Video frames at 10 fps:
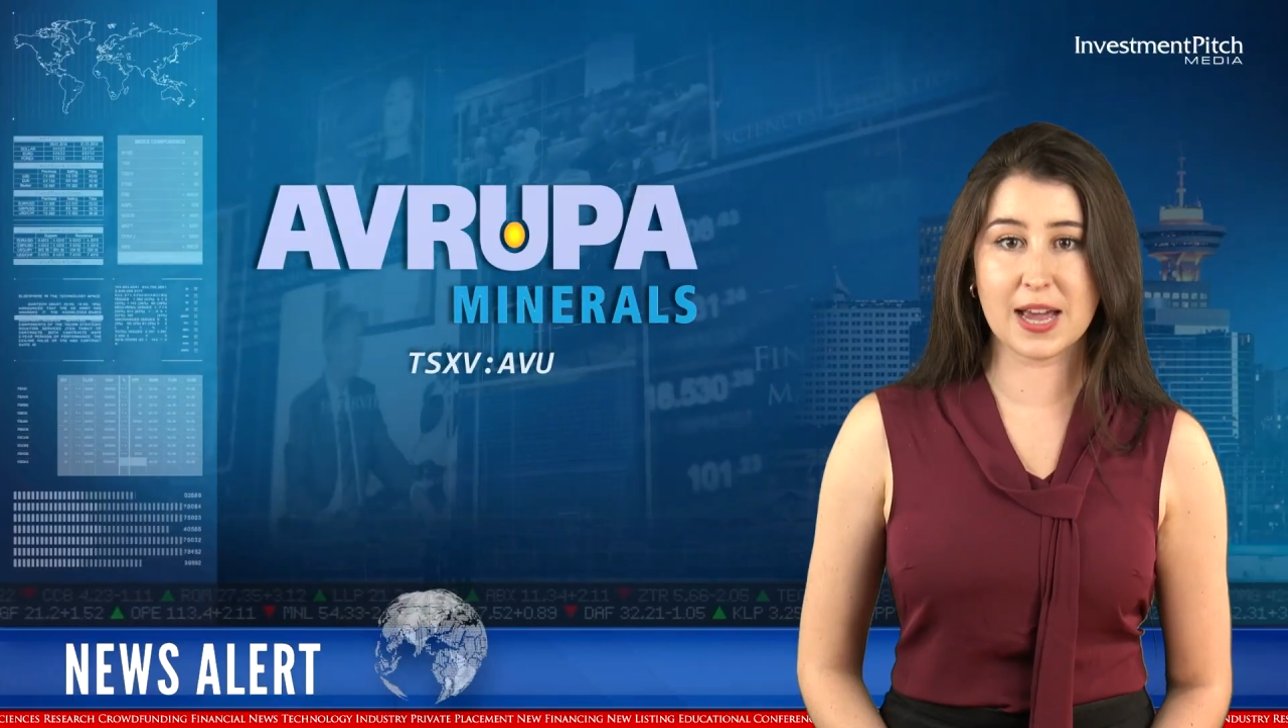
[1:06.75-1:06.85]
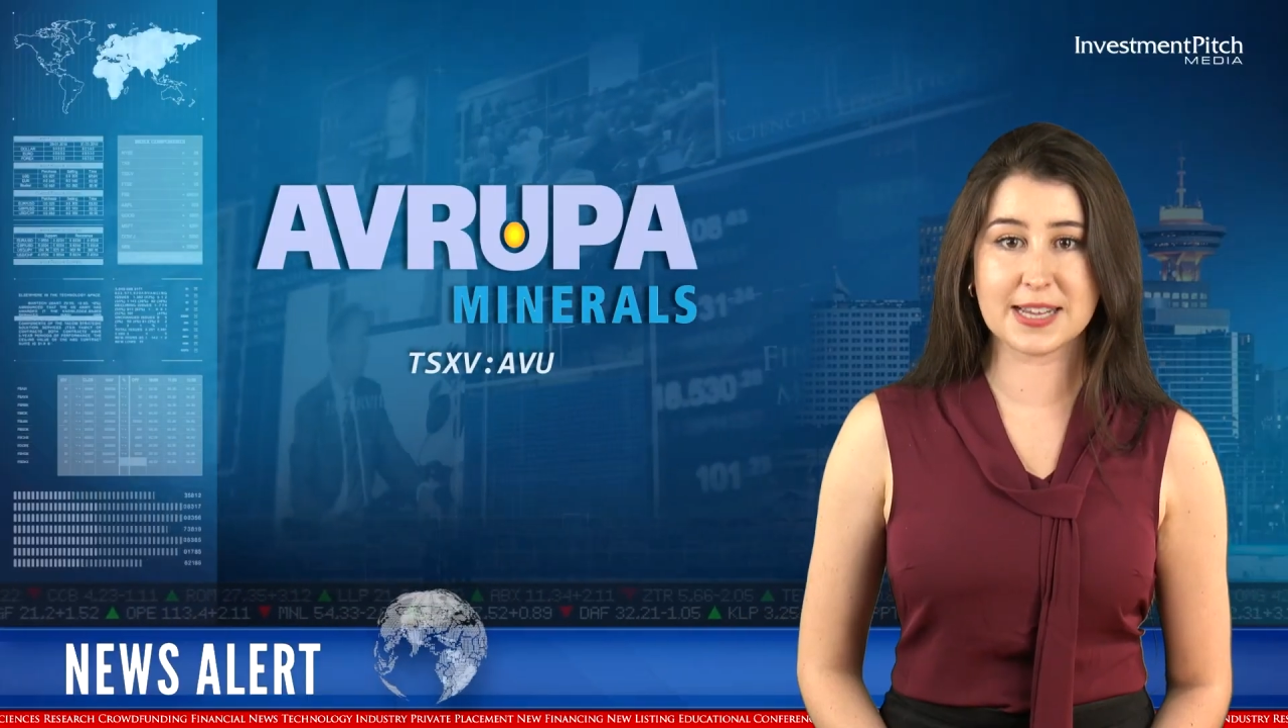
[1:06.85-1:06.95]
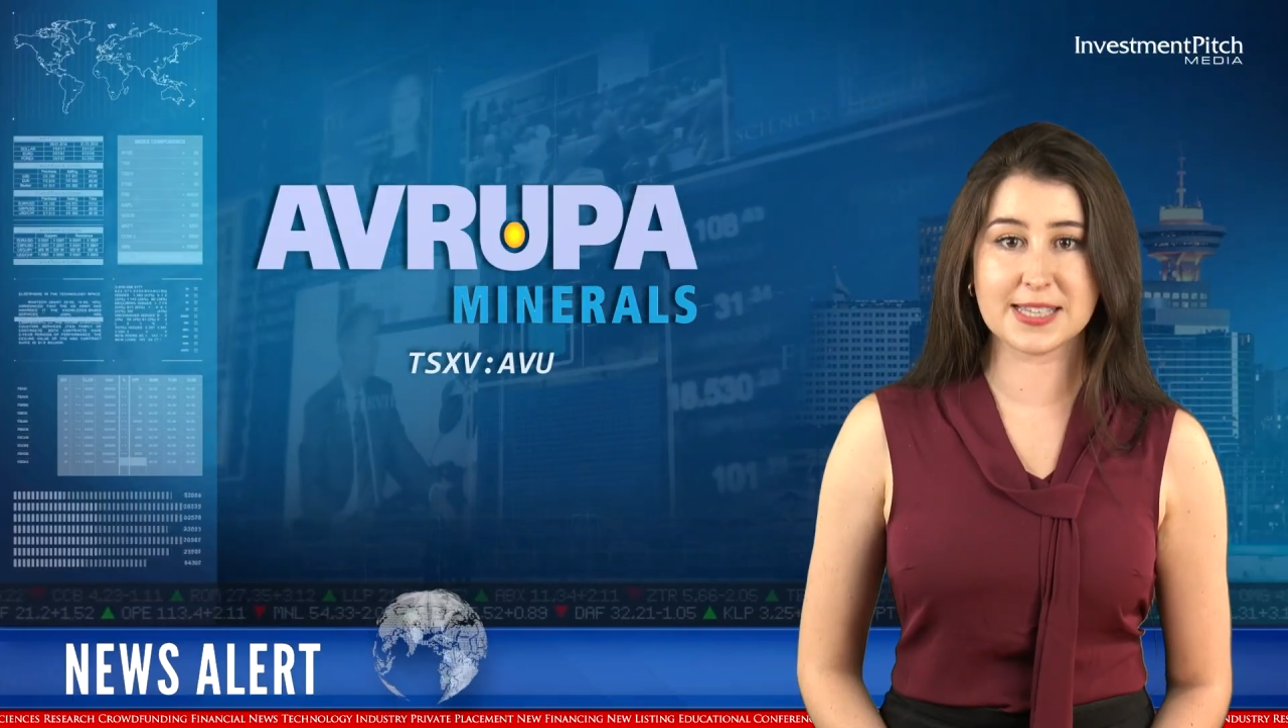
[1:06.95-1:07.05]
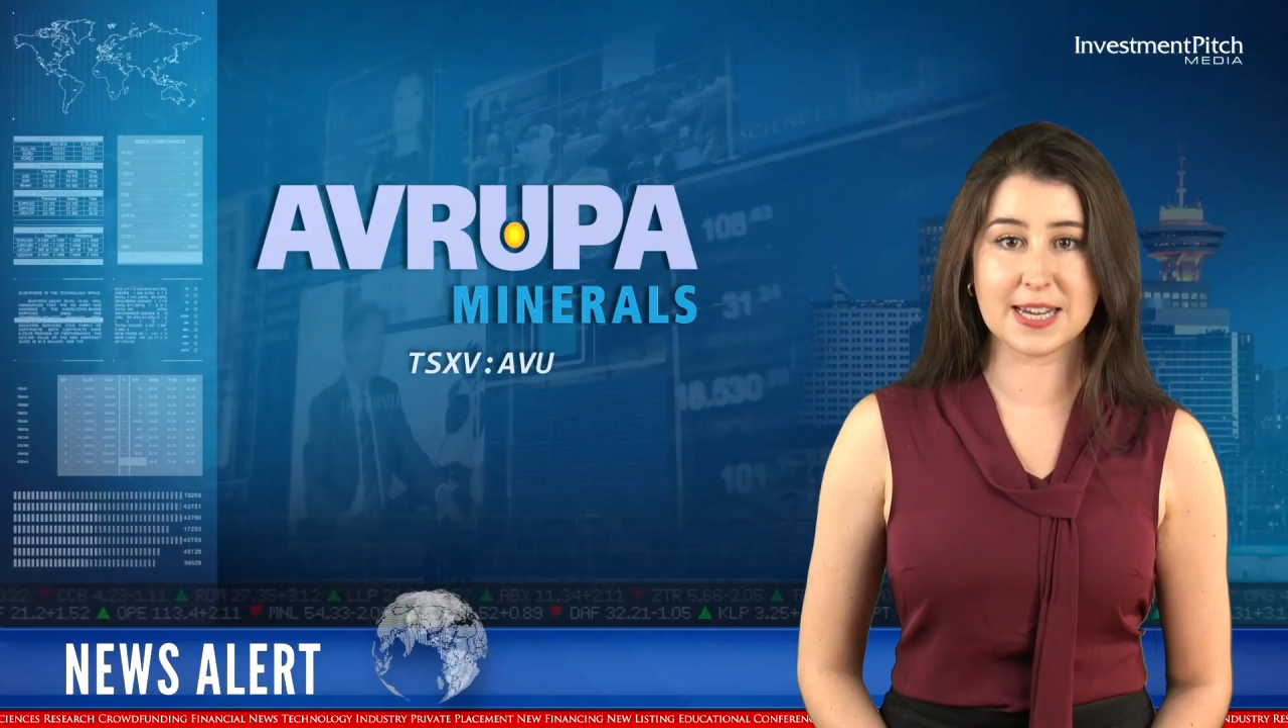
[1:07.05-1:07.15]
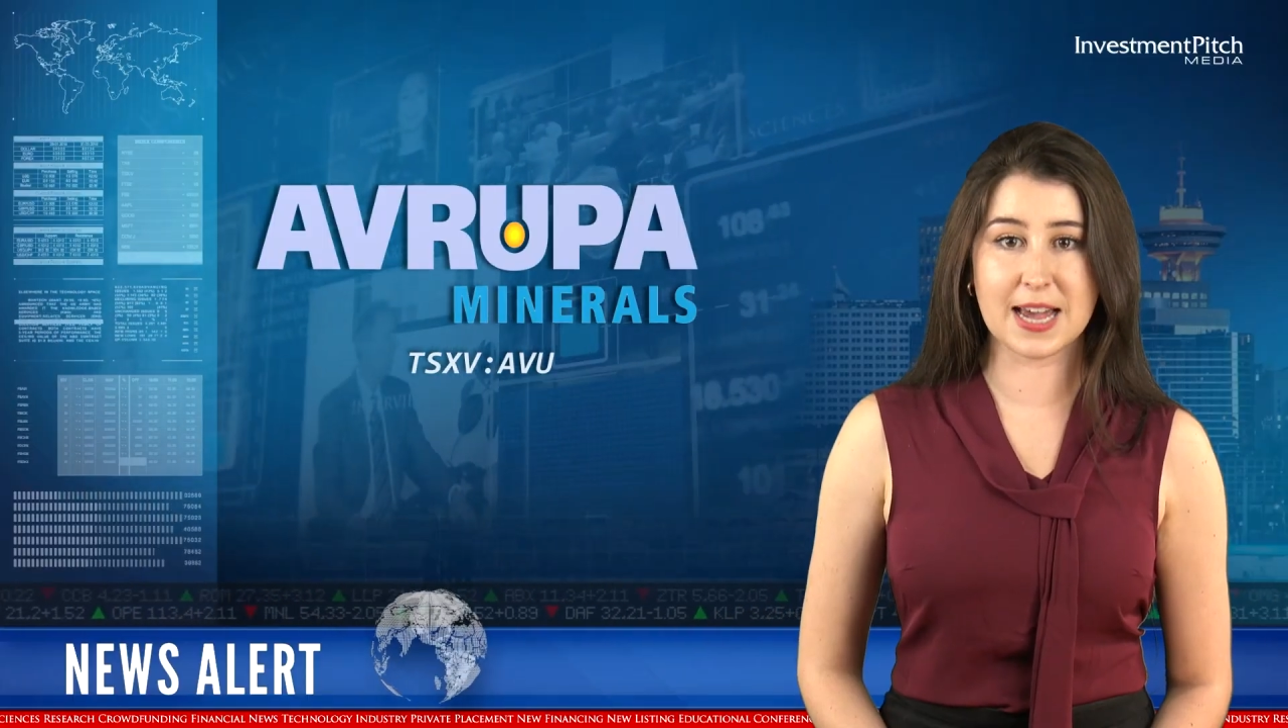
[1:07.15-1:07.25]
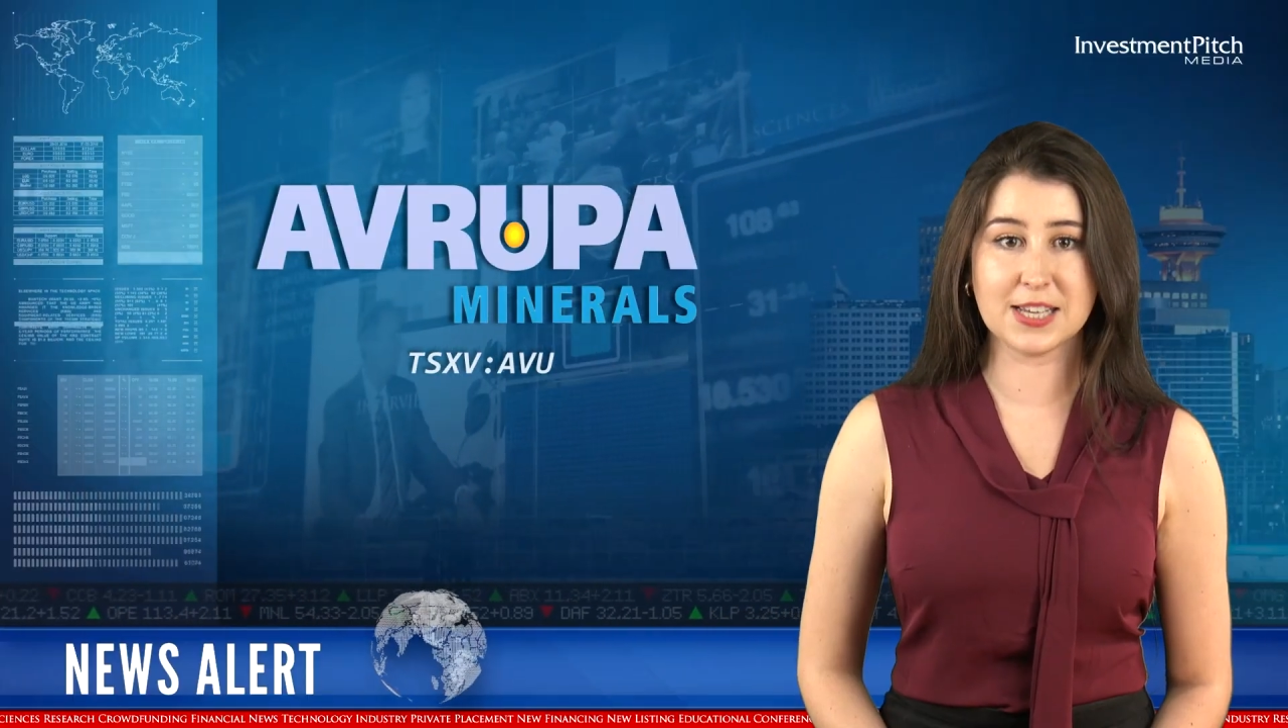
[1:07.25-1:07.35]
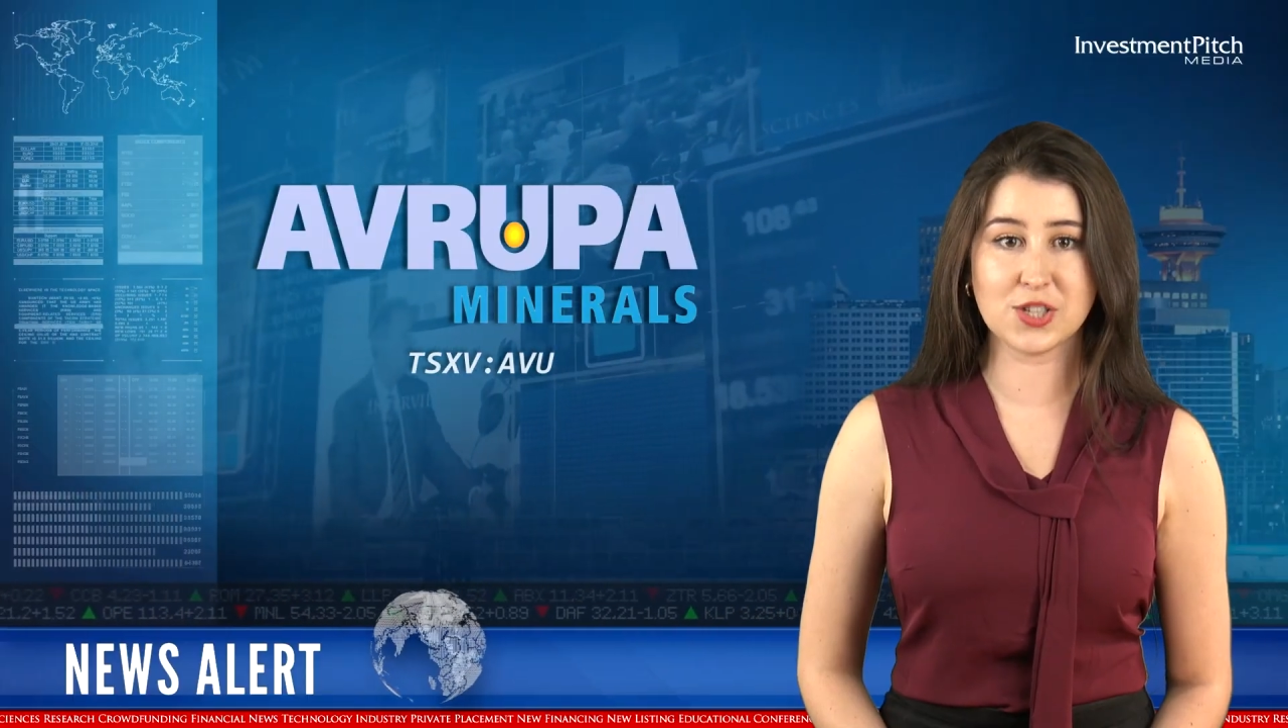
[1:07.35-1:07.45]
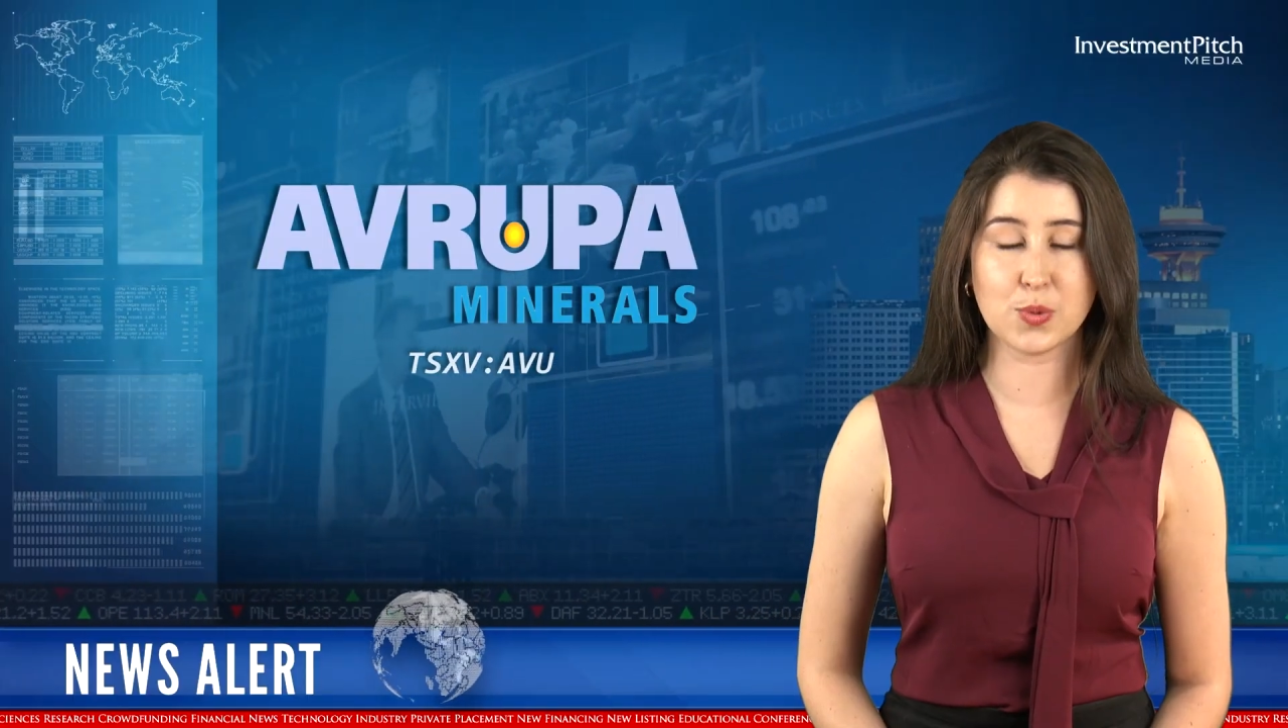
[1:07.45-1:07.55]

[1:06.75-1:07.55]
SES